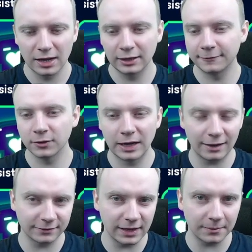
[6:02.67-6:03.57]
If you
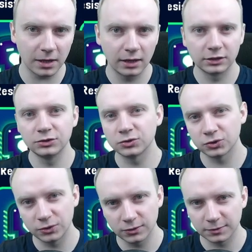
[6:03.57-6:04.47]
have them, you
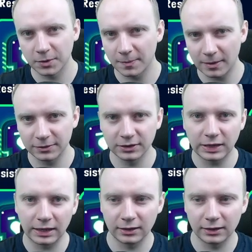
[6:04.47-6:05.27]
should use probably